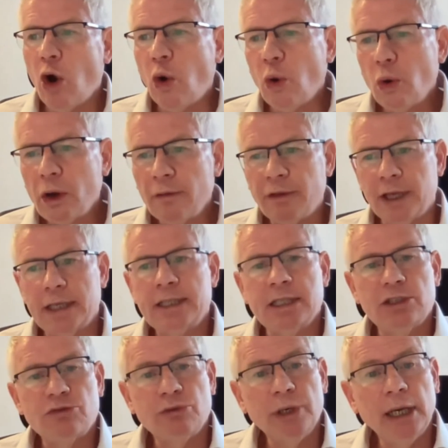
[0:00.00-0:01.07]
All of this
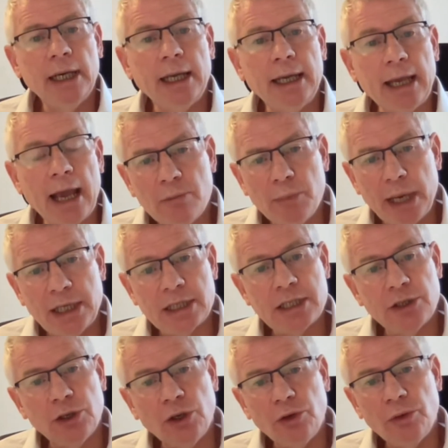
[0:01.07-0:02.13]
is really meant
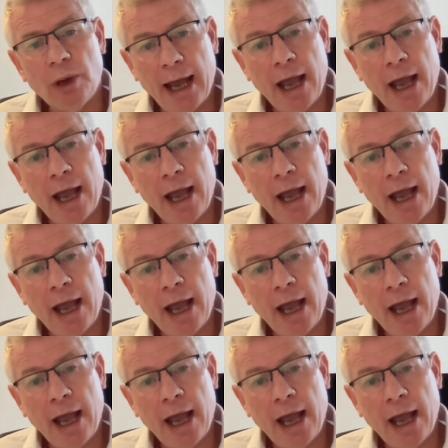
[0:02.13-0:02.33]
to